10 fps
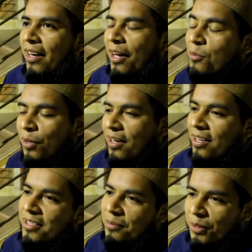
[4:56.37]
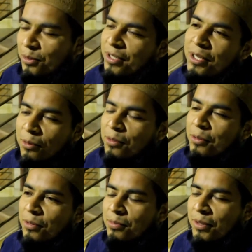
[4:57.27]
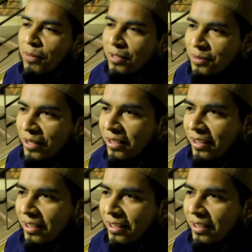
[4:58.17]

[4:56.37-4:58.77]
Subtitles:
I don't want to ask him, because he was my boss, right?